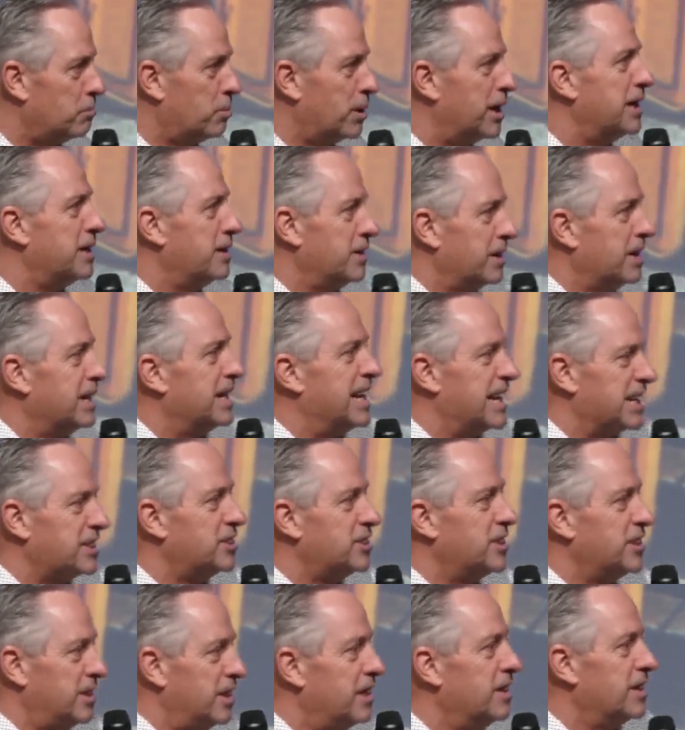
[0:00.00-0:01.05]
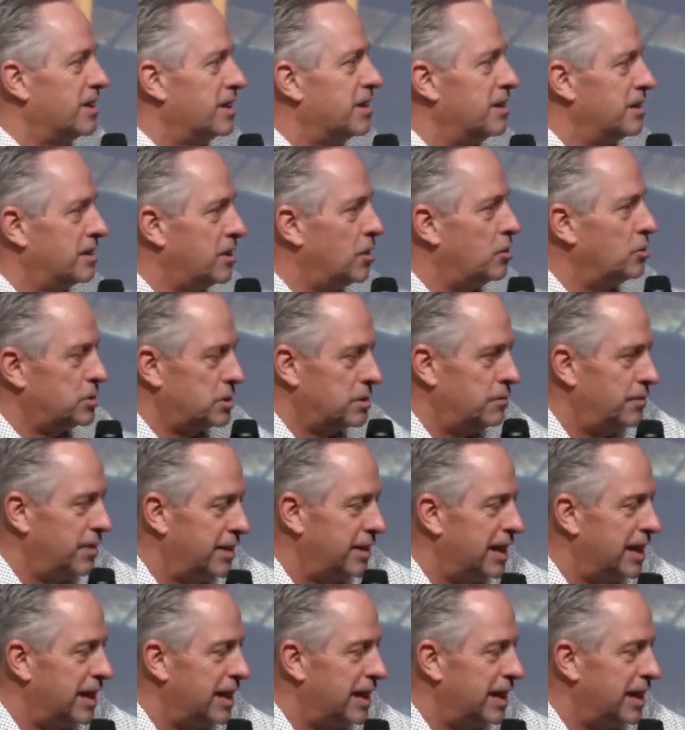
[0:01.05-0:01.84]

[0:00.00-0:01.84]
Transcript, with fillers: bring an extra dose of